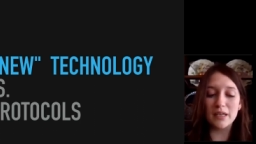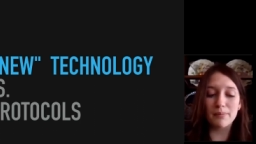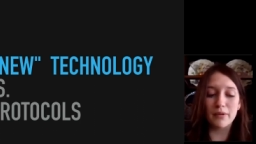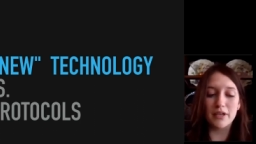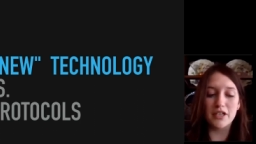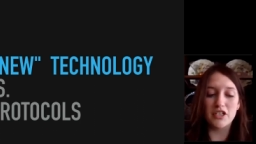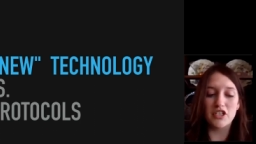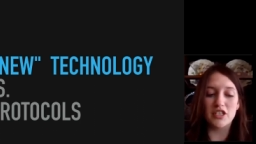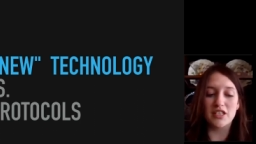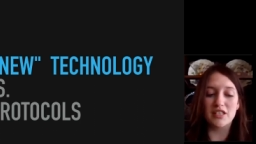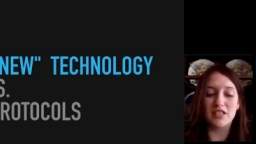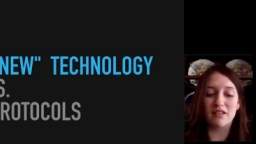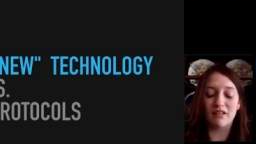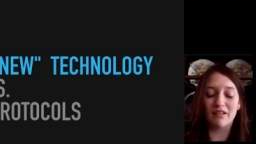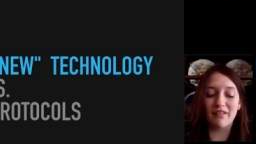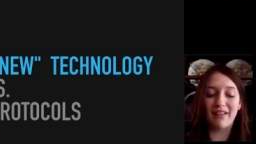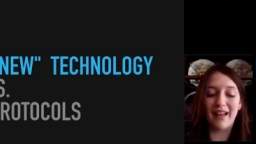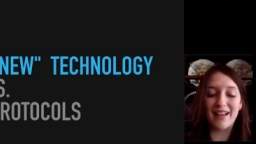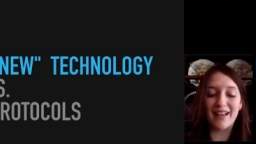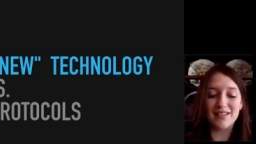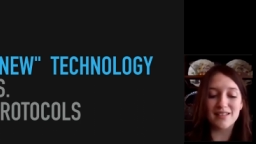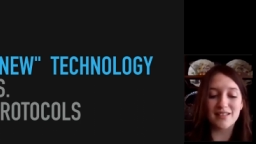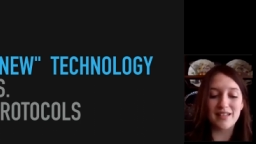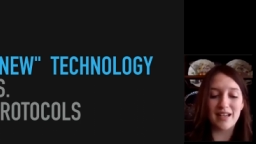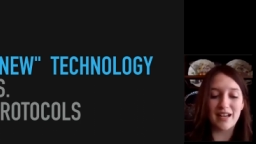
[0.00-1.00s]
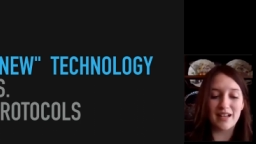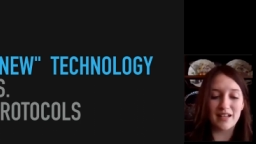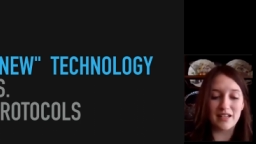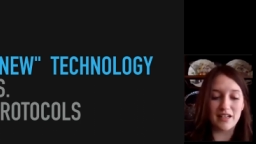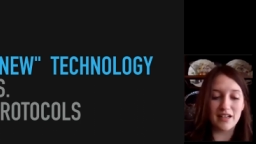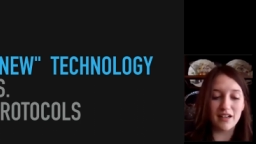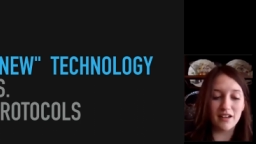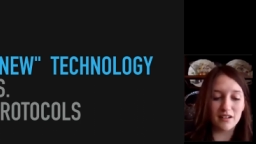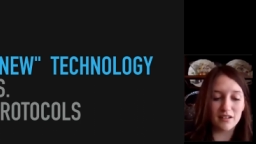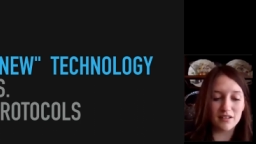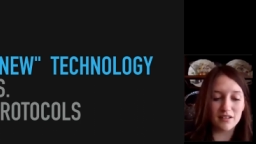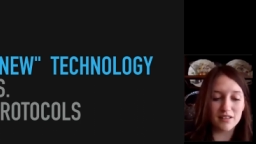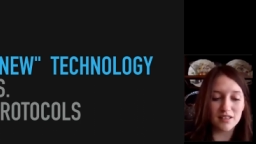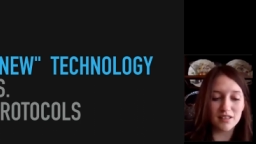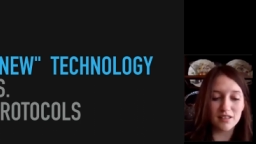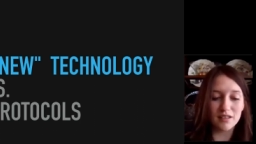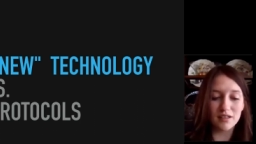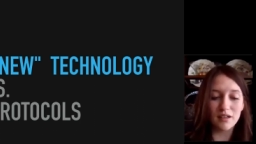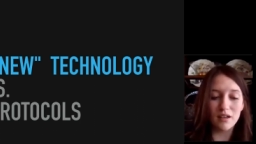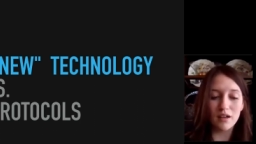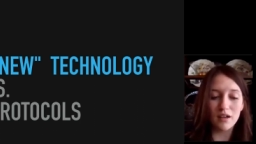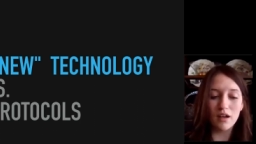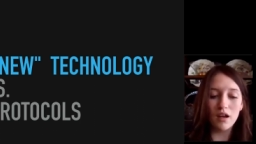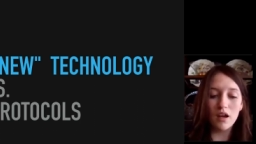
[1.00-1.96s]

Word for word: breaches in the last 10 years.